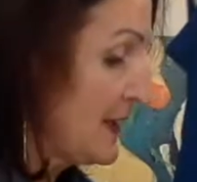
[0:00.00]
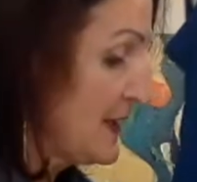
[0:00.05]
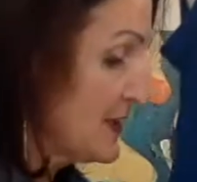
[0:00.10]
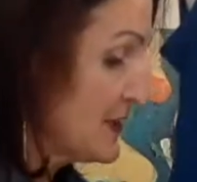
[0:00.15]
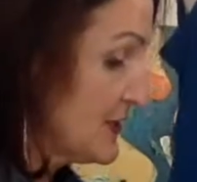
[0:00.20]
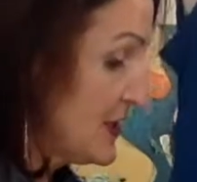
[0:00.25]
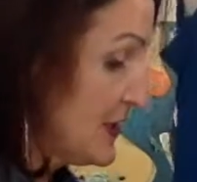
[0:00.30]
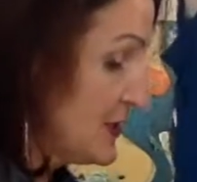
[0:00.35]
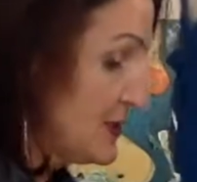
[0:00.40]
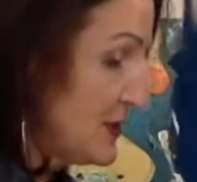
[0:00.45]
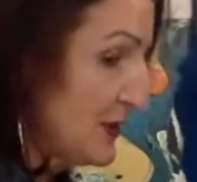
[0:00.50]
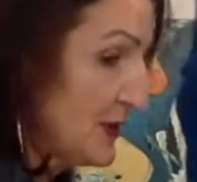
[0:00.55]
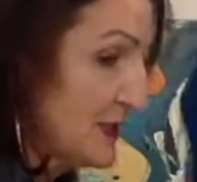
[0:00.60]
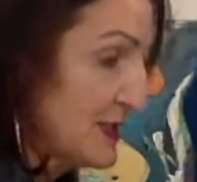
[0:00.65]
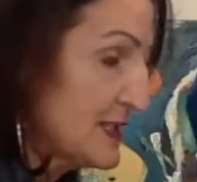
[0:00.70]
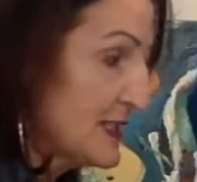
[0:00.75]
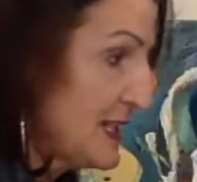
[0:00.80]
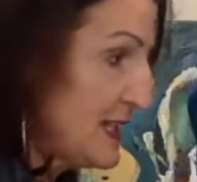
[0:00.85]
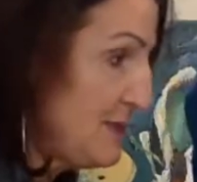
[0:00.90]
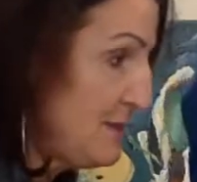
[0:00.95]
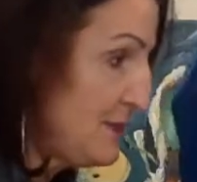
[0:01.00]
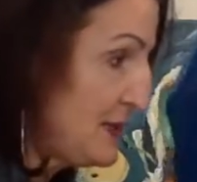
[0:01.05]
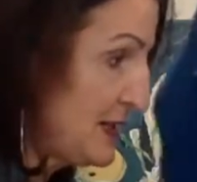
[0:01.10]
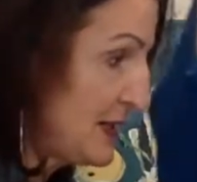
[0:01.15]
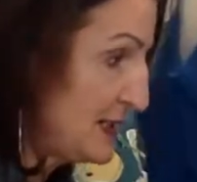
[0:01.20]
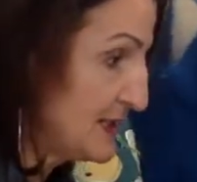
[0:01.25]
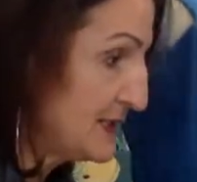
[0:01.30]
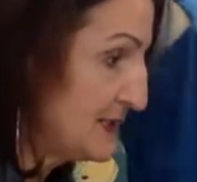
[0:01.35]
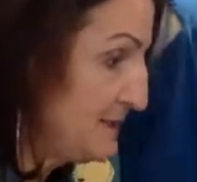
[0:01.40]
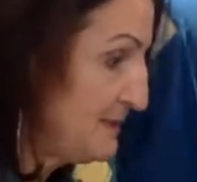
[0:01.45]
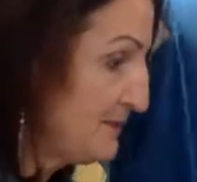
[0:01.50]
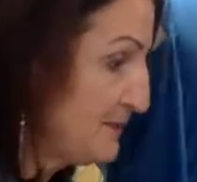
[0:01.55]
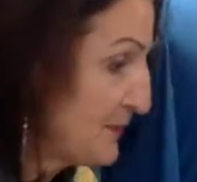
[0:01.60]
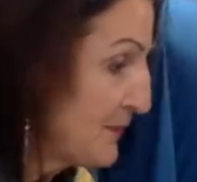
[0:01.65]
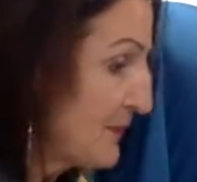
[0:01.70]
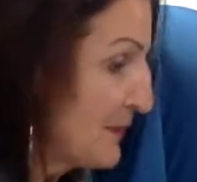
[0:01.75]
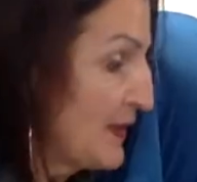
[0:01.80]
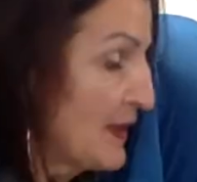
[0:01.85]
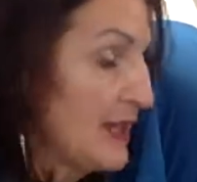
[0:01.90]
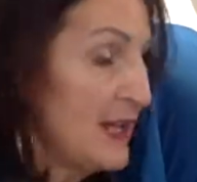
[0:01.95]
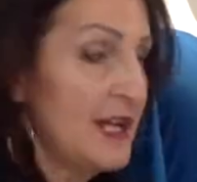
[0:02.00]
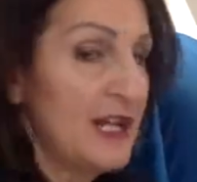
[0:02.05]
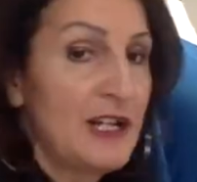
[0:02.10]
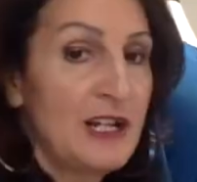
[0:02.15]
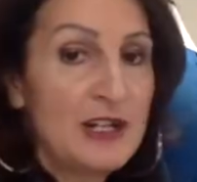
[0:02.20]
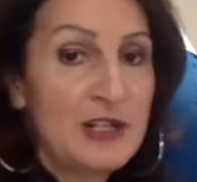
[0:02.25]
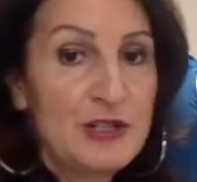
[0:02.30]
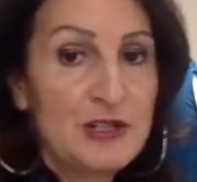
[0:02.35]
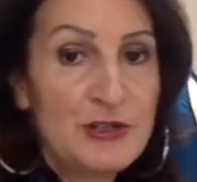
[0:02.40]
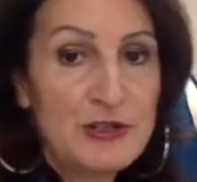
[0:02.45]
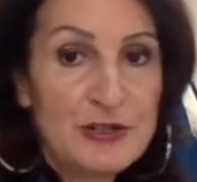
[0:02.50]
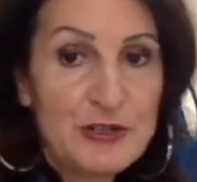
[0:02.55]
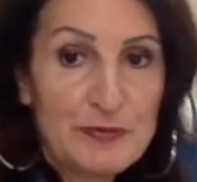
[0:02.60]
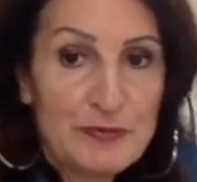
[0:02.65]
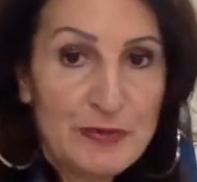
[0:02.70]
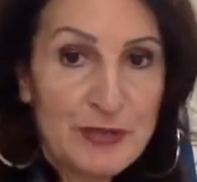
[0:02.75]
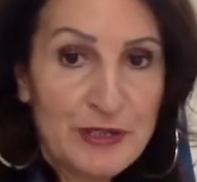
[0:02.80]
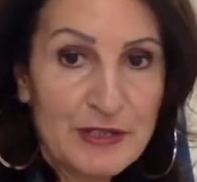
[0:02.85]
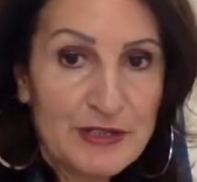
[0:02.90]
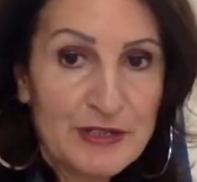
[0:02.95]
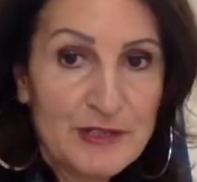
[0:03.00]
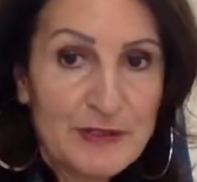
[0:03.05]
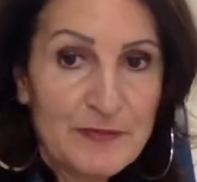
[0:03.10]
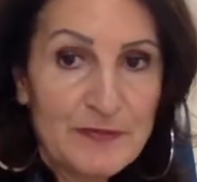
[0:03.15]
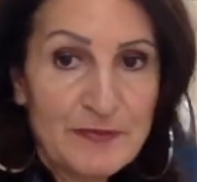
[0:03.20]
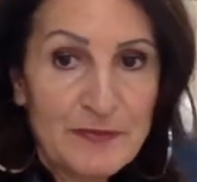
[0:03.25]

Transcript: So I took the same pattern and I used a print.